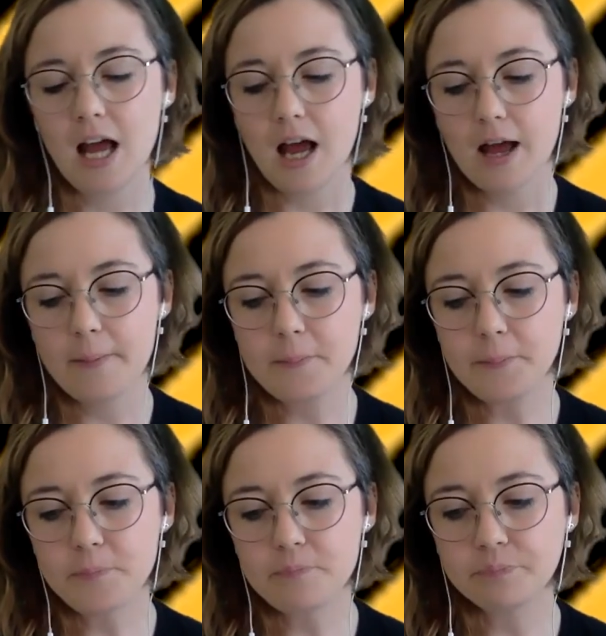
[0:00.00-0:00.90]

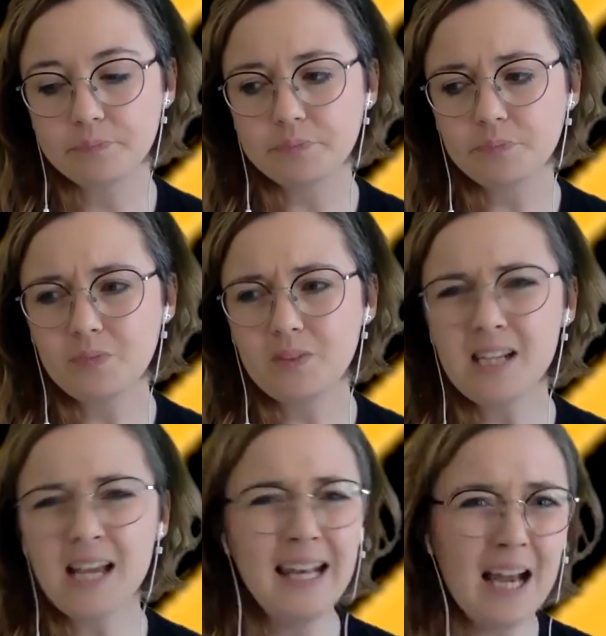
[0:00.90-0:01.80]

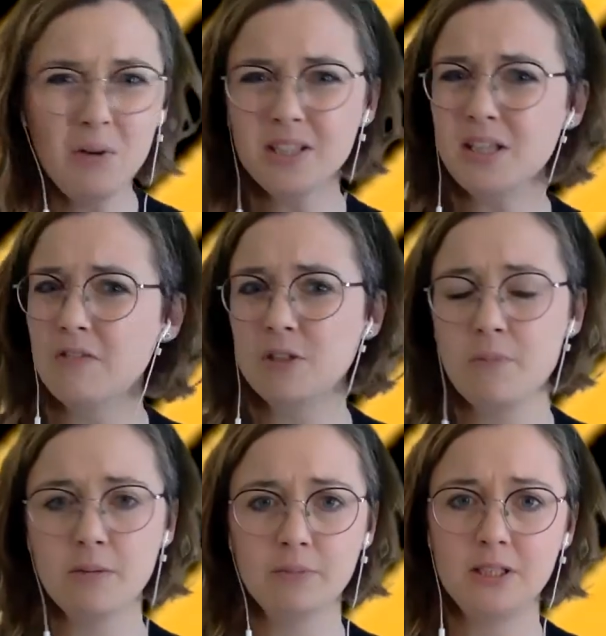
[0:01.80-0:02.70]
allow yourself to
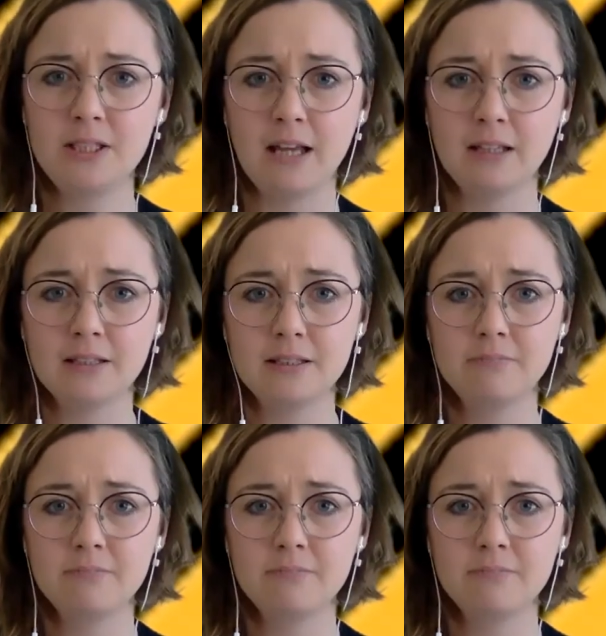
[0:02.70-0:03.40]
make mistakes.